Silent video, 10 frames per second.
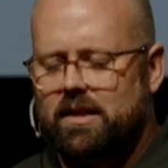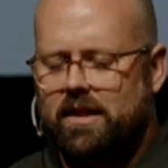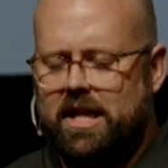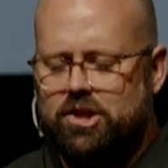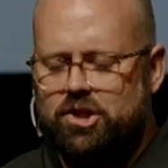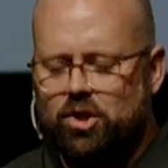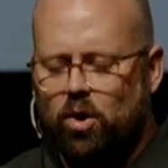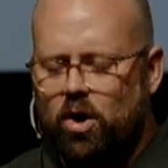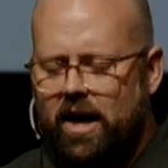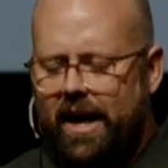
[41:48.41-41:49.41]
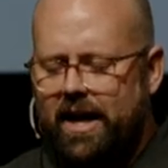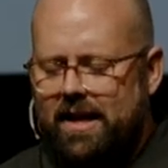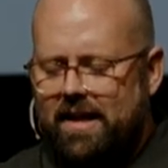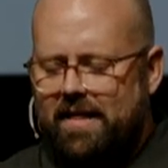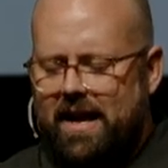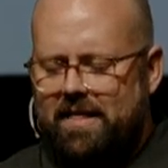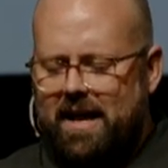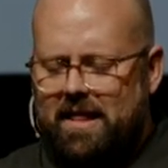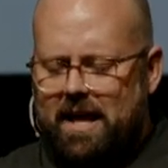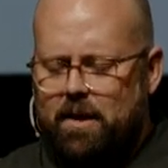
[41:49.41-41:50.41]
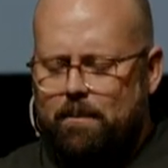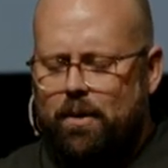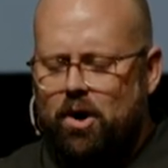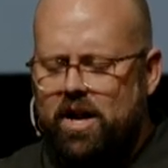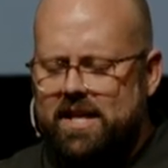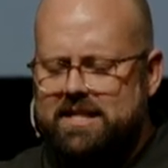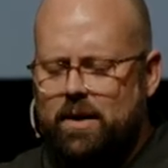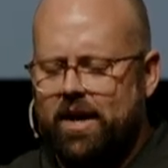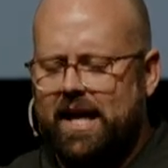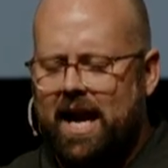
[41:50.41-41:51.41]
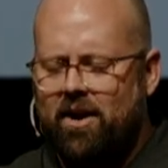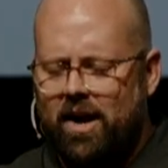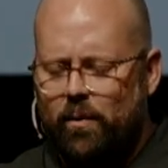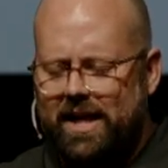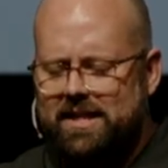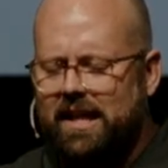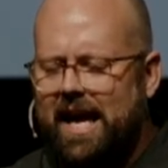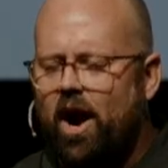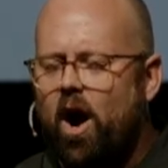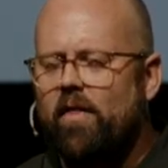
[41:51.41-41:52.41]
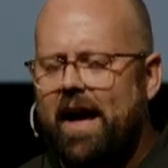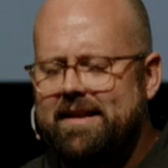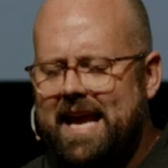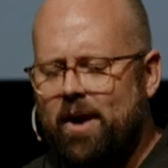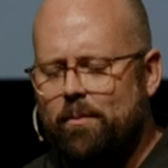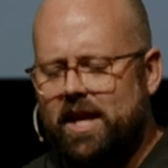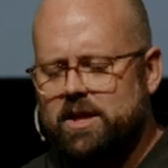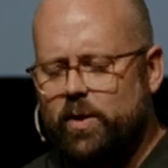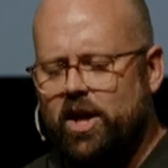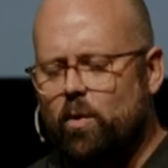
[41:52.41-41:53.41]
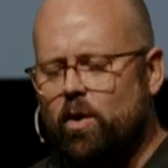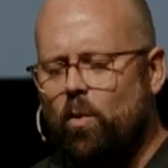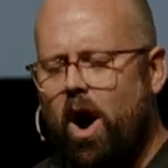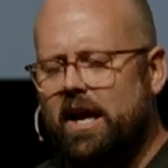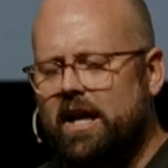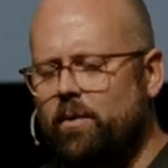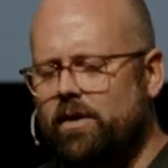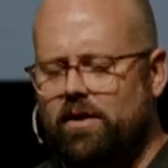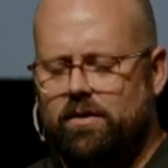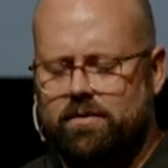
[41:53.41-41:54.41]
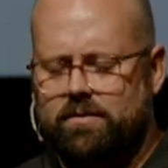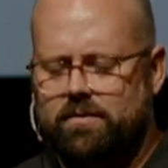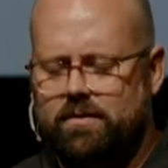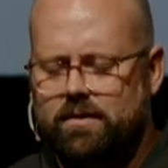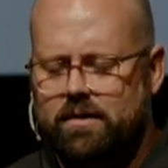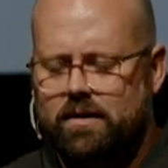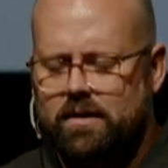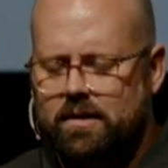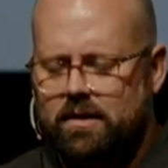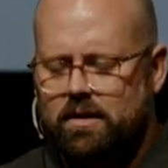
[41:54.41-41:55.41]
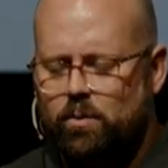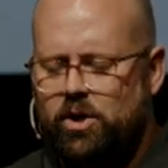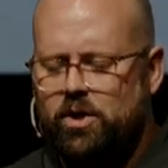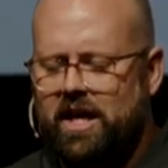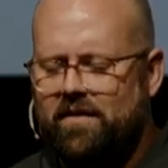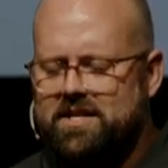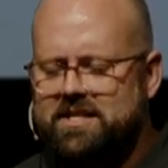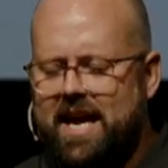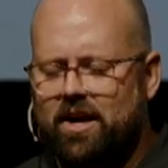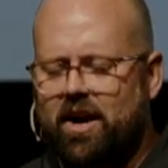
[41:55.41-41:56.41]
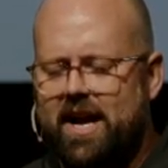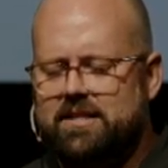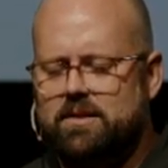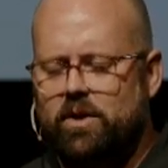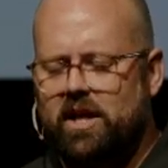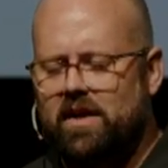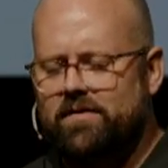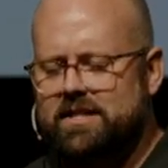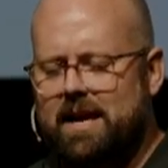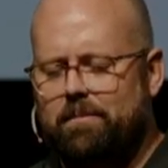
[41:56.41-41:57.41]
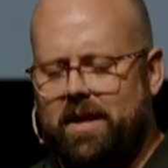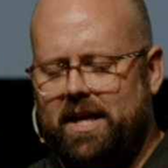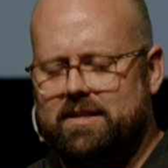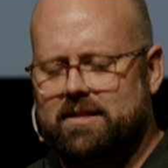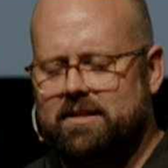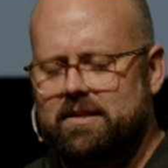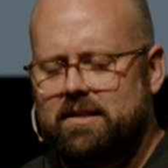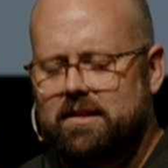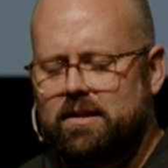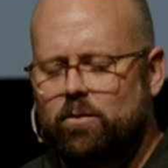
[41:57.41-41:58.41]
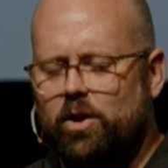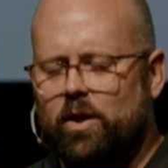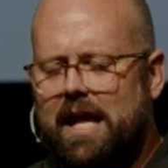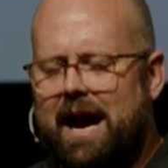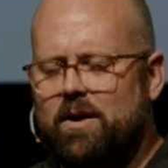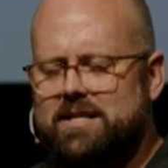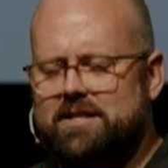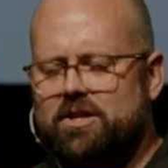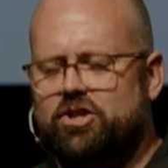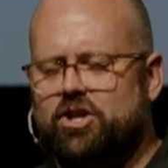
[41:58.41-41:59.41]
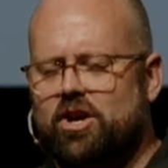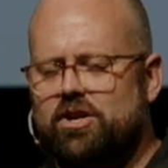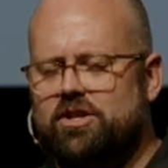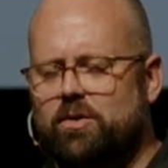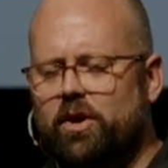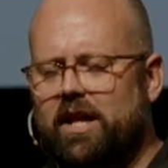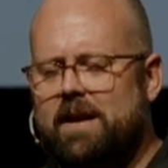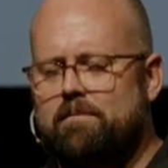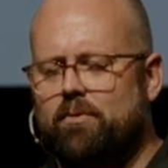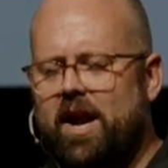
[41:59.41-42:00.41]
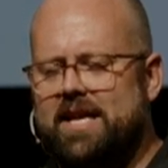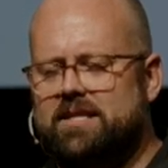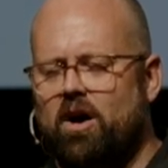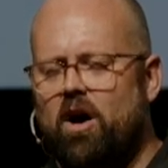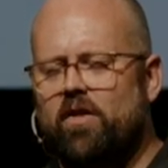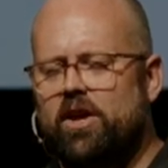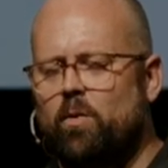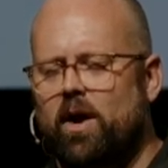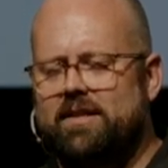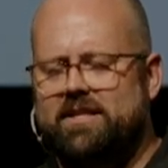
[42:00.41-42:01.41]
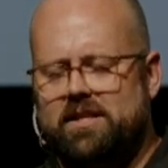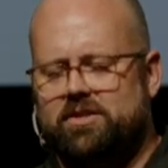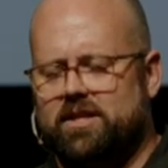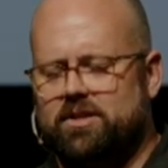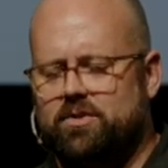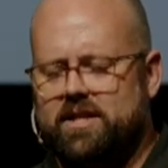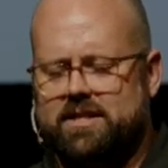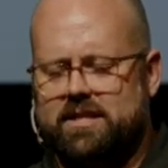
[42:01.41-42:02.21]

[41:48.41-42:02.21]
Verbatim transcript: that joy, that, that, that the burdens that we're carrying, we get to lay all that down because we know we're walking with you. Would you give us that grace? Would you give us that peace? Would you allow us as a church to really embrace all that you want to teach us through this